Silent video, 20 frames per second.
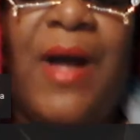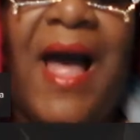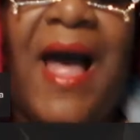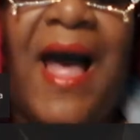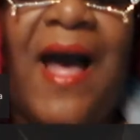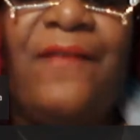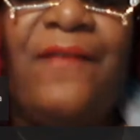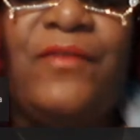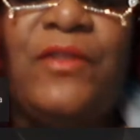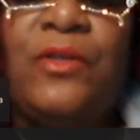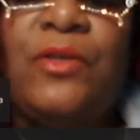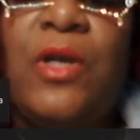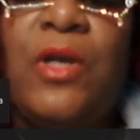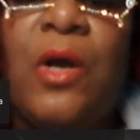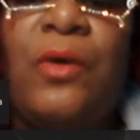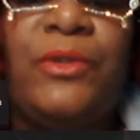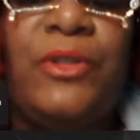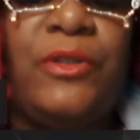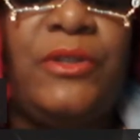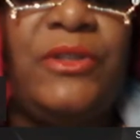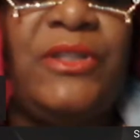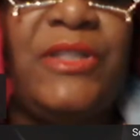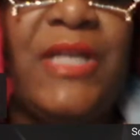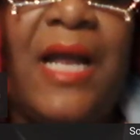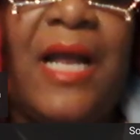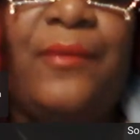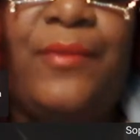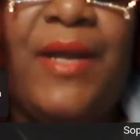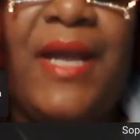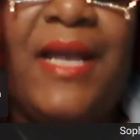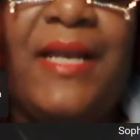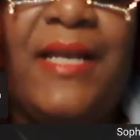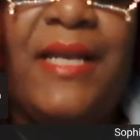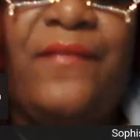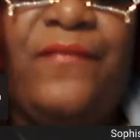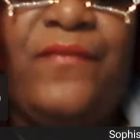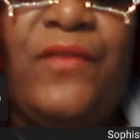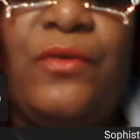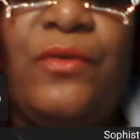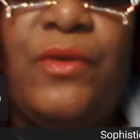have to know your genre. And
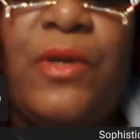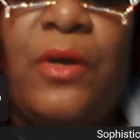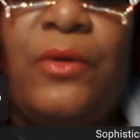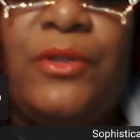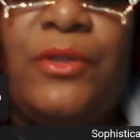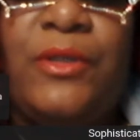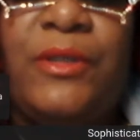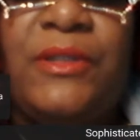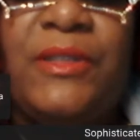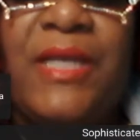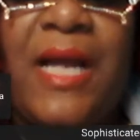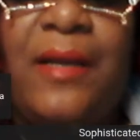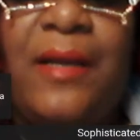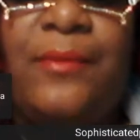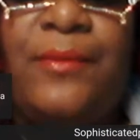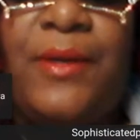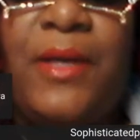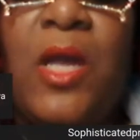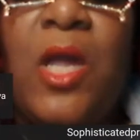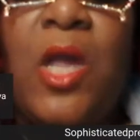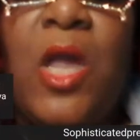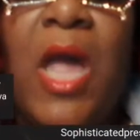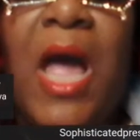if you know your genre,